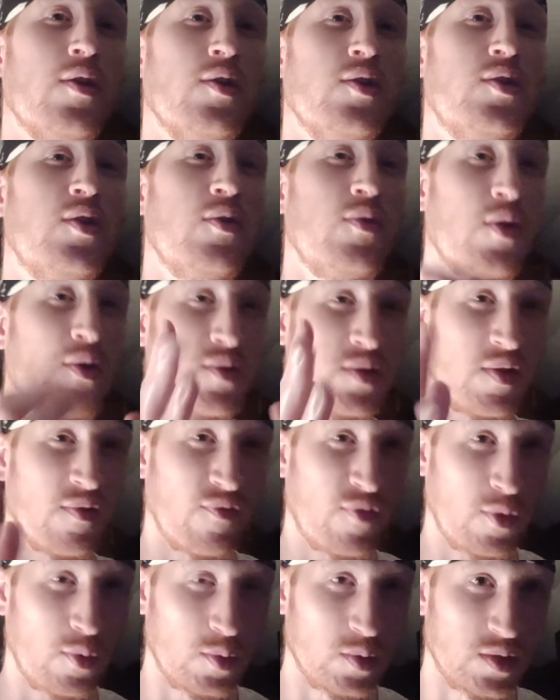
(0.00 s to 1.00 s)
Do those
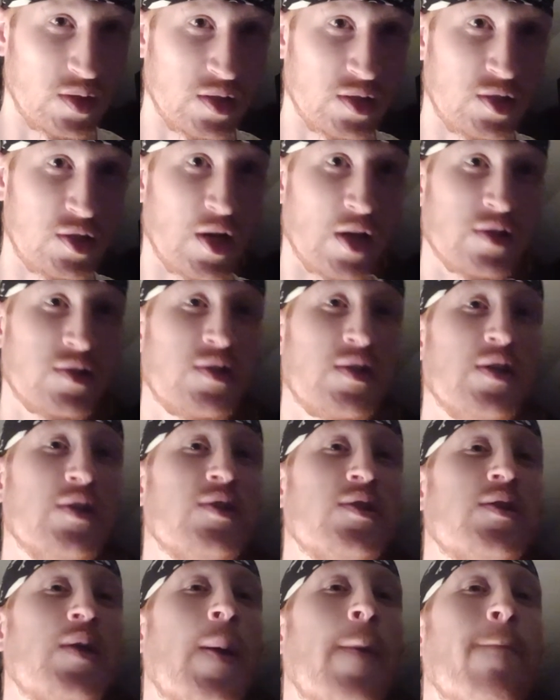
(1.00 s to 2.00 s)
influences
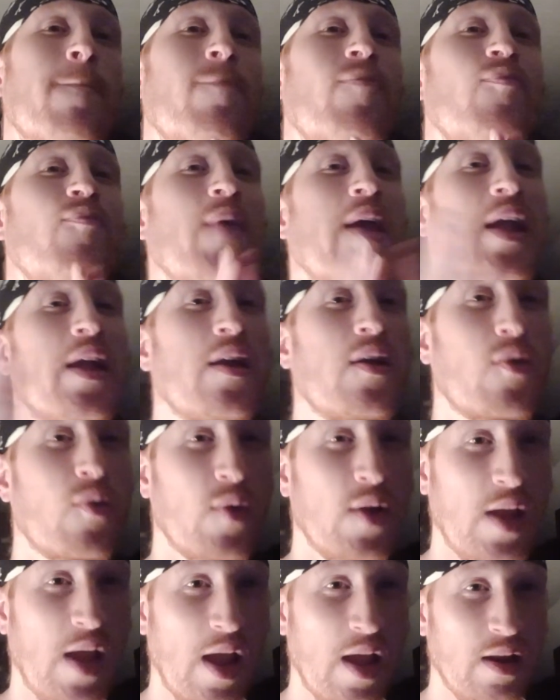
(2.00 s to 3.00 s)
justice. Make it
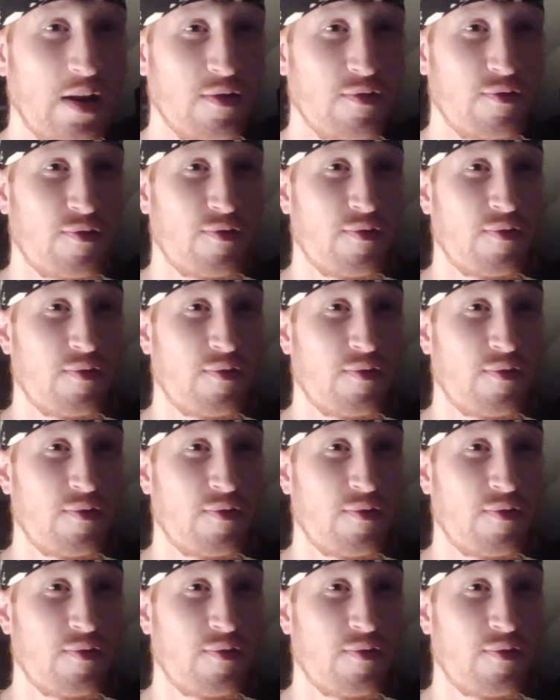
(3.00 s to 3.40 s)
creative.